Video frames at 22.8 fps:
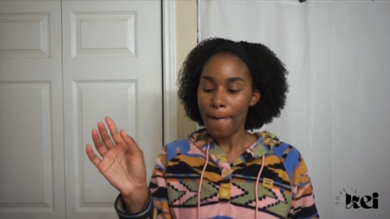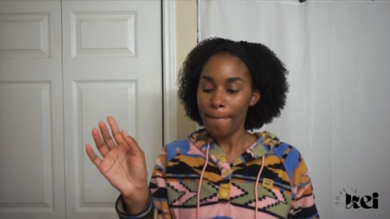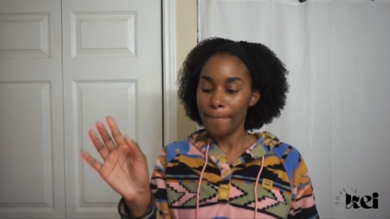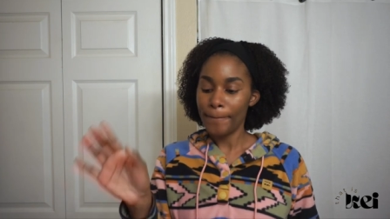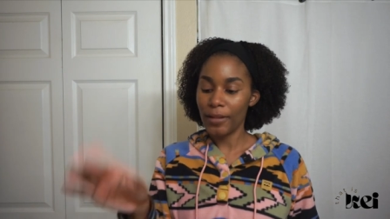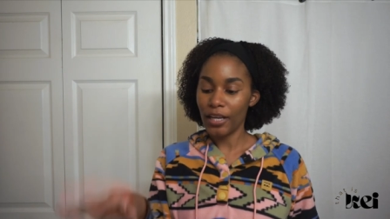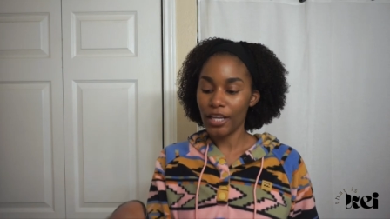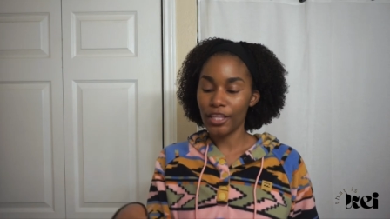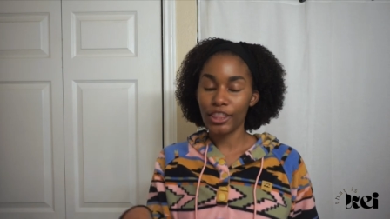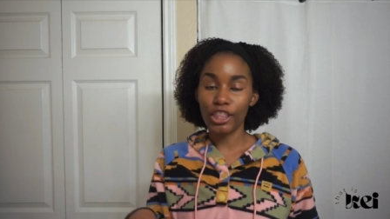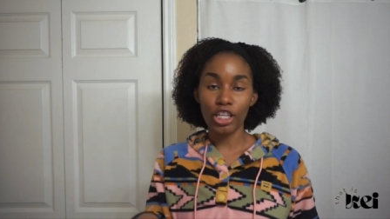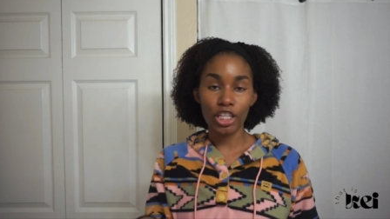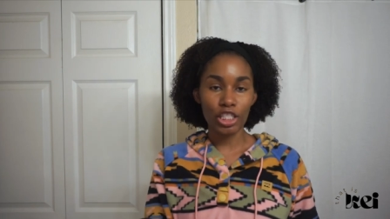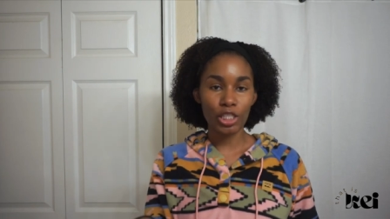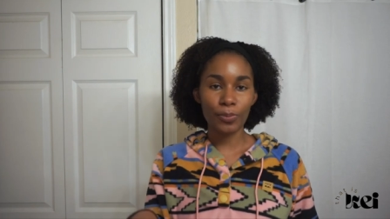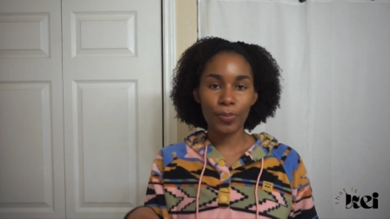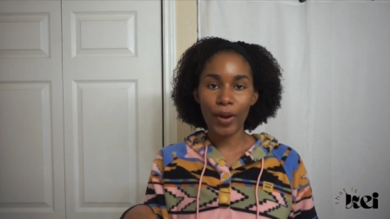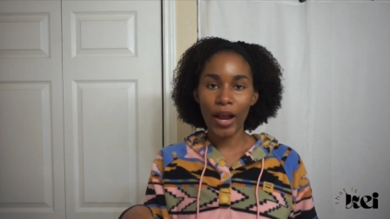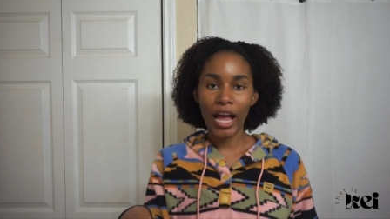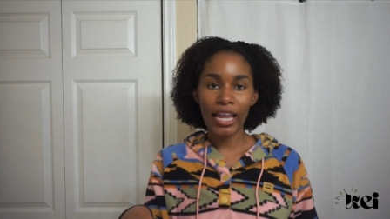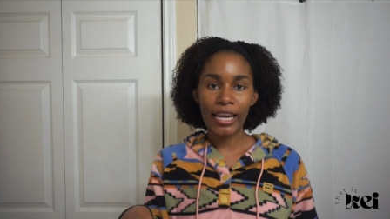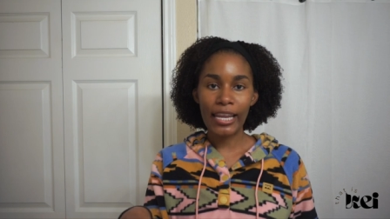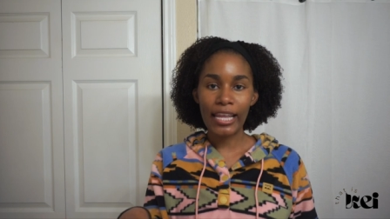but those
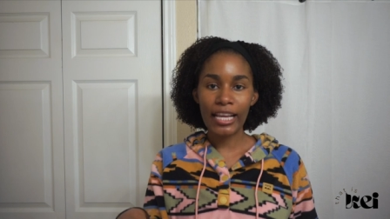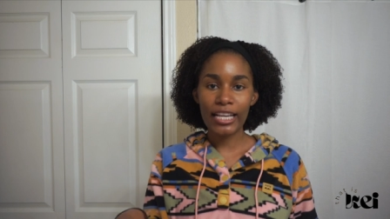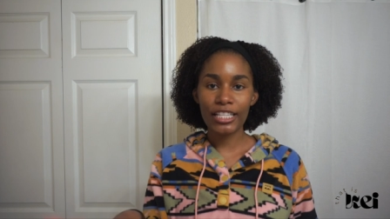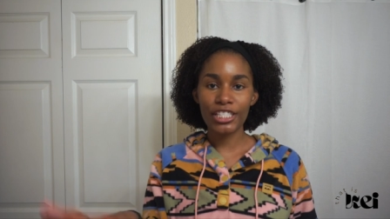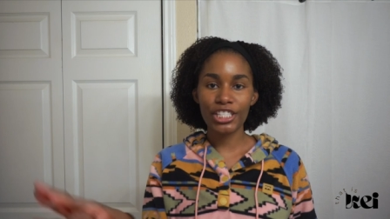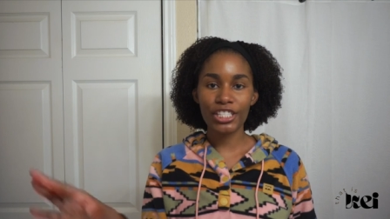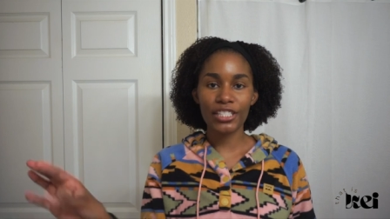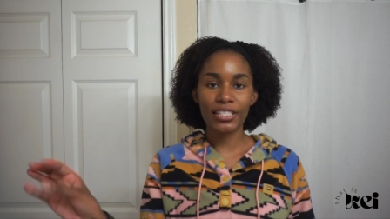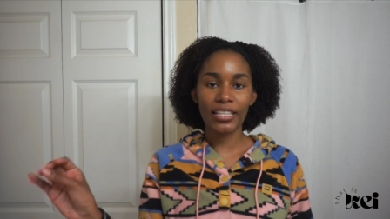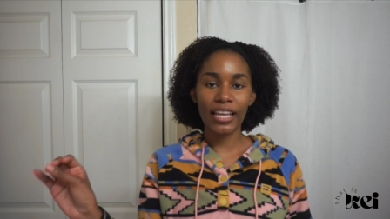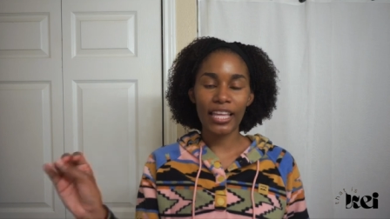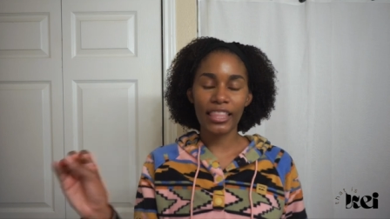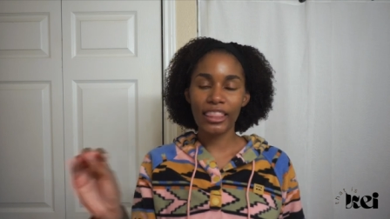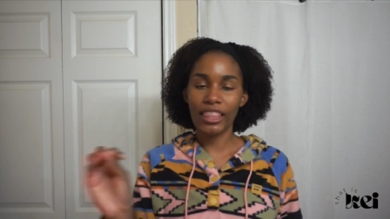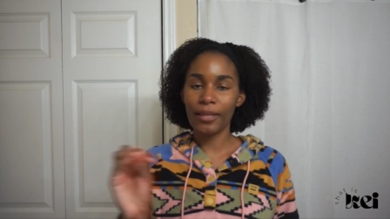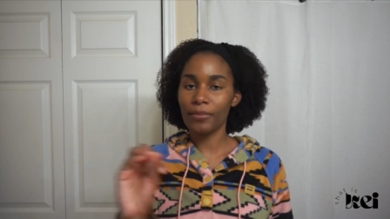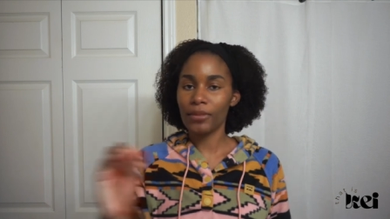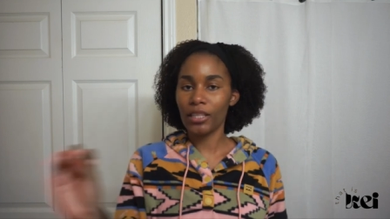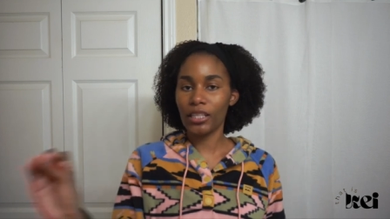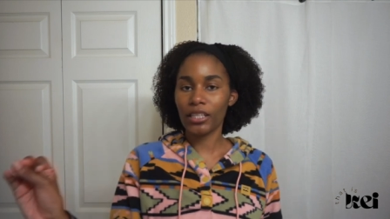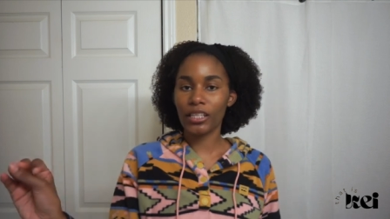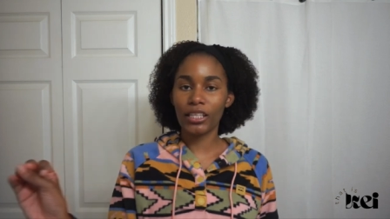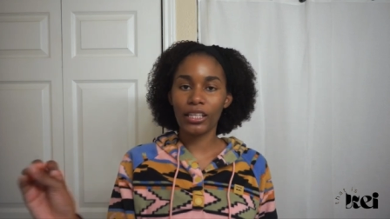products just get
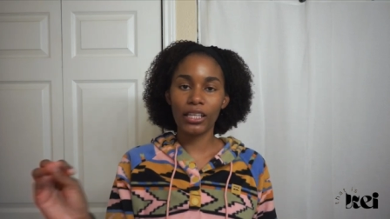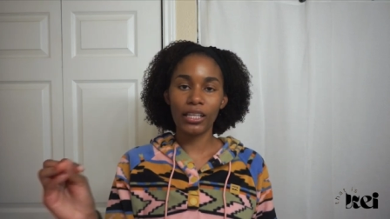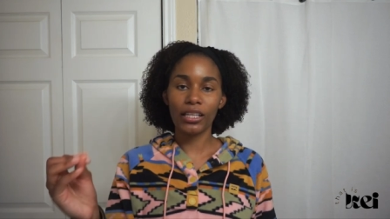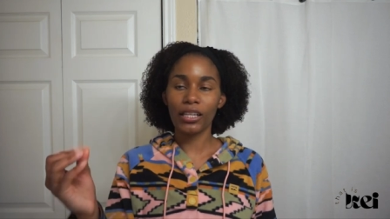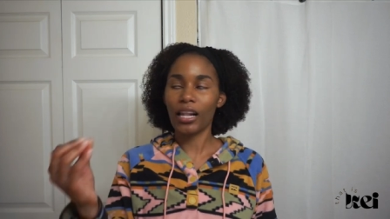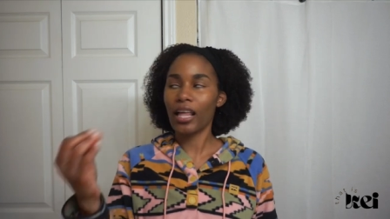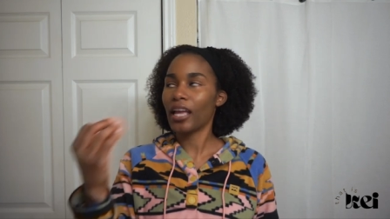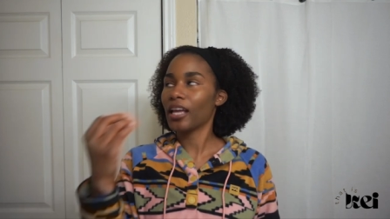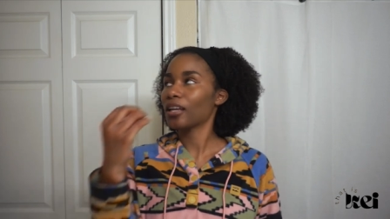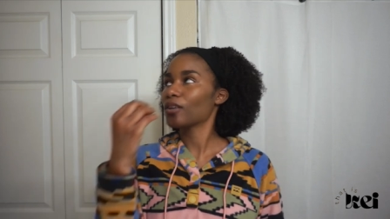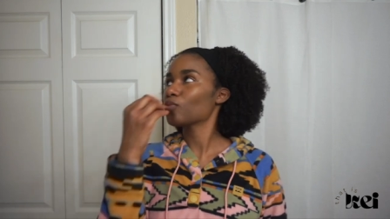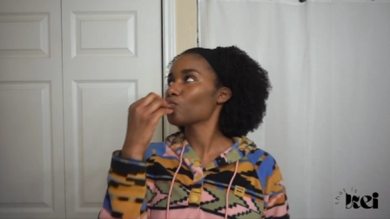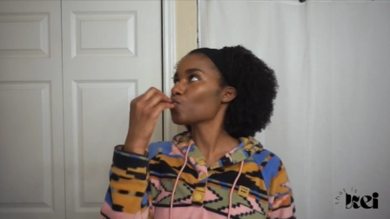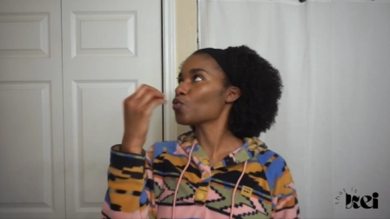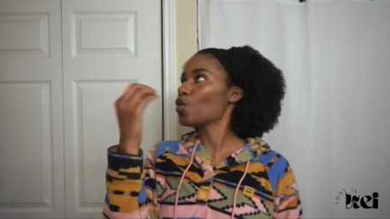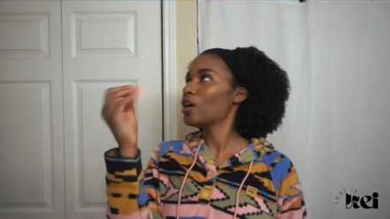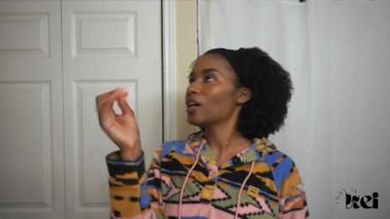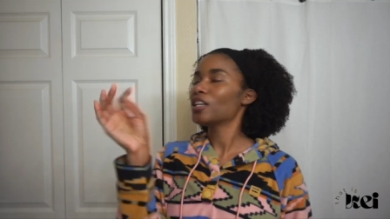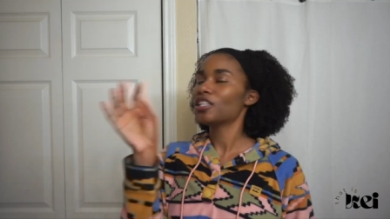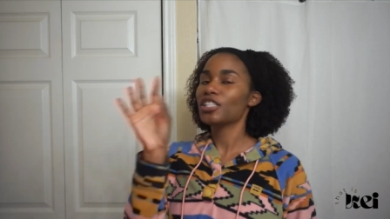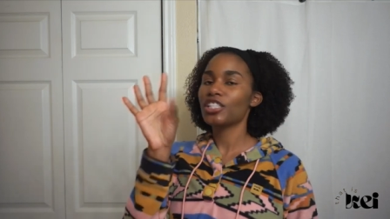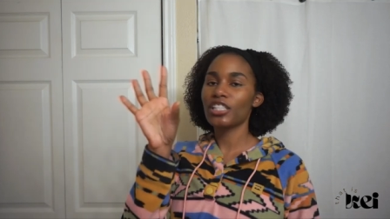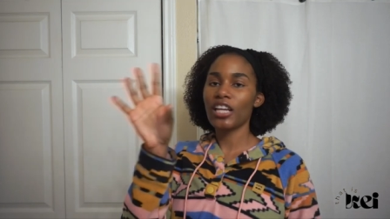them looking like
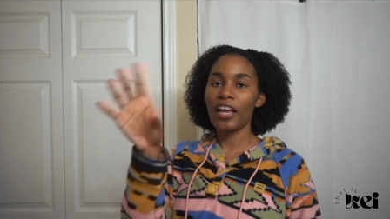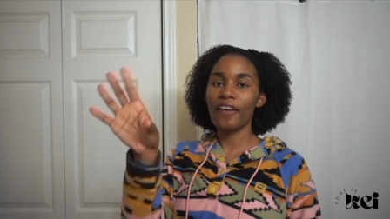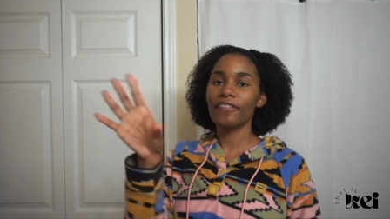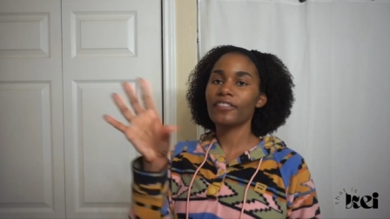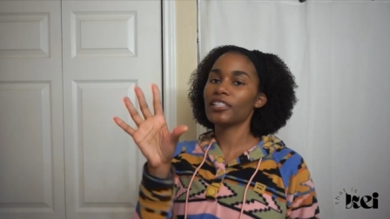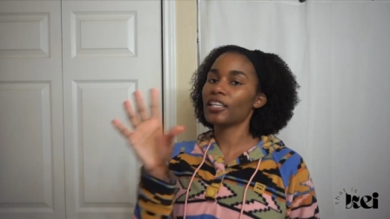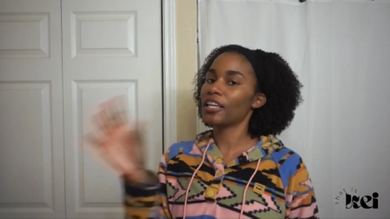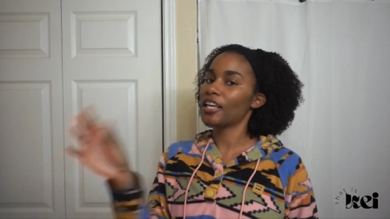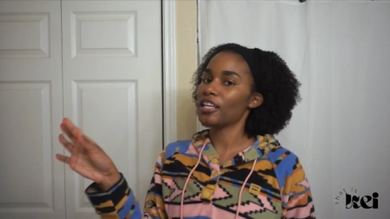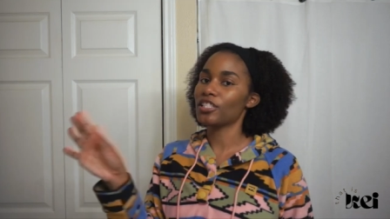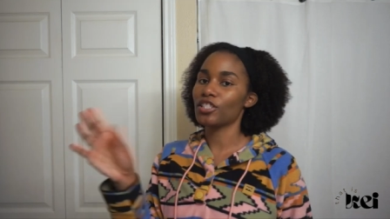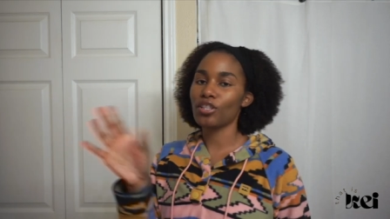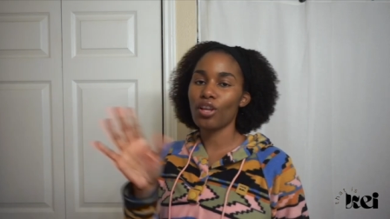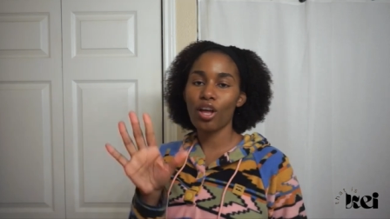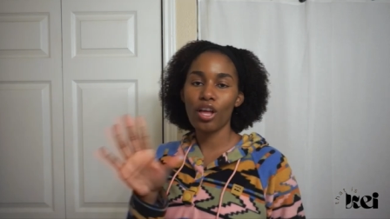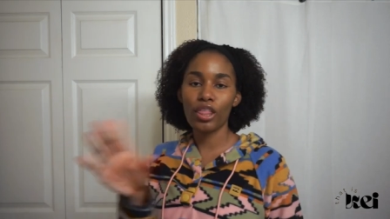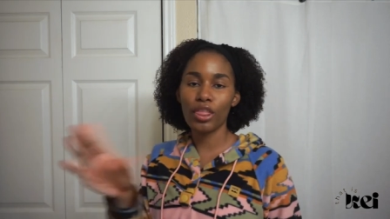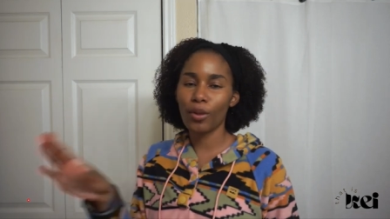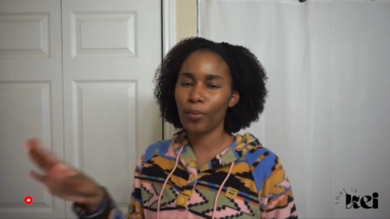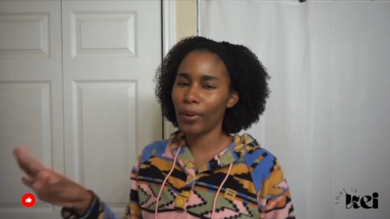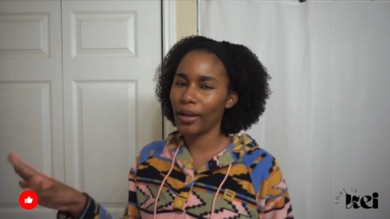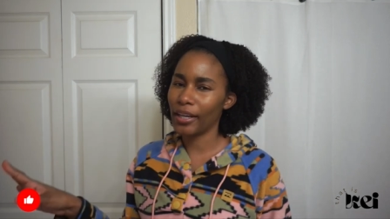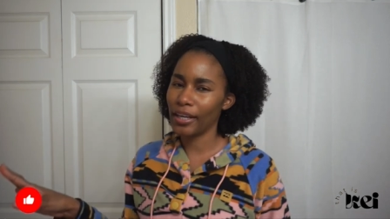chef's kiss all
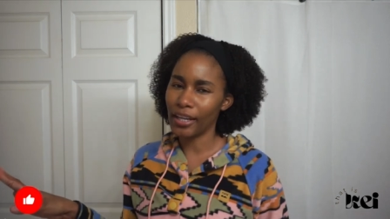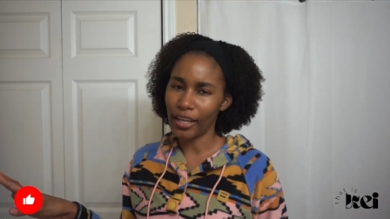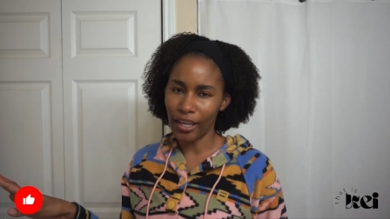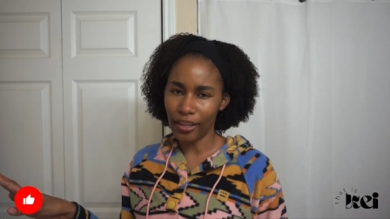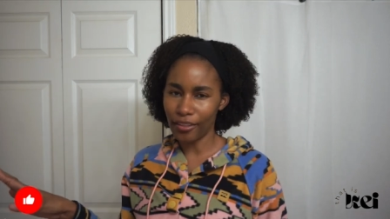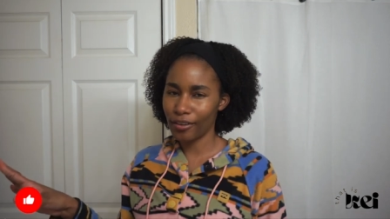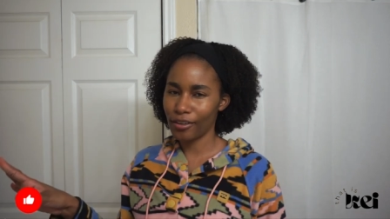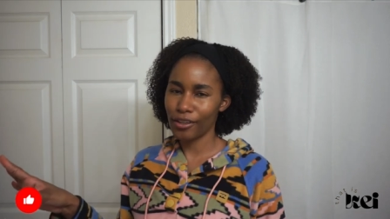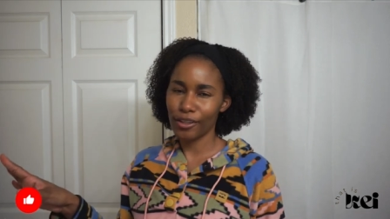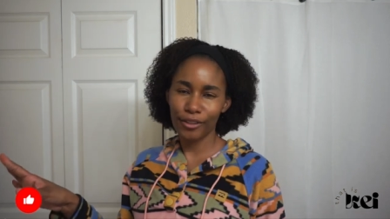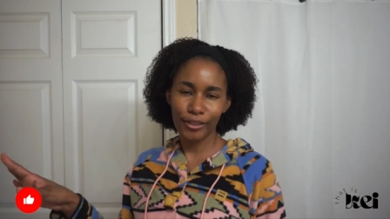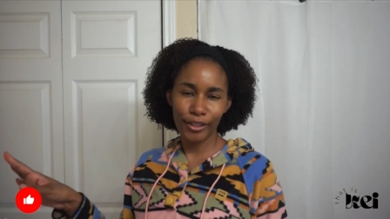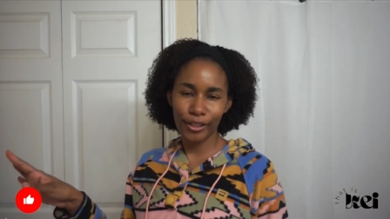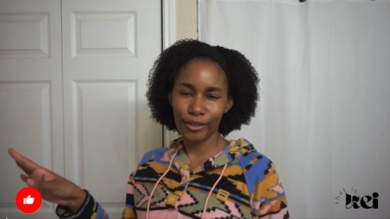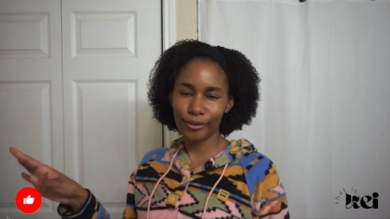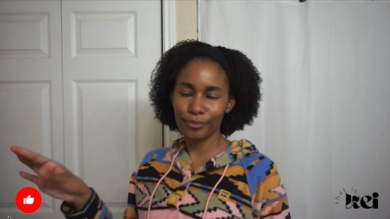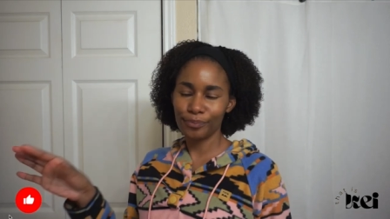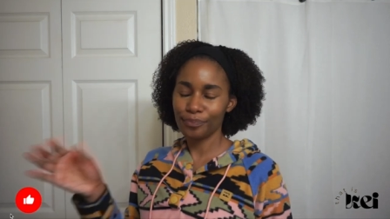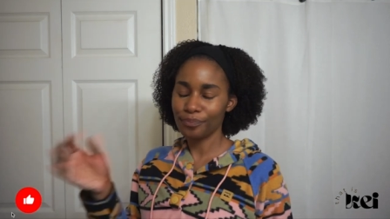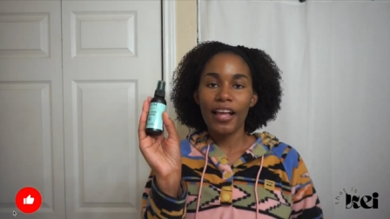the way together, you know?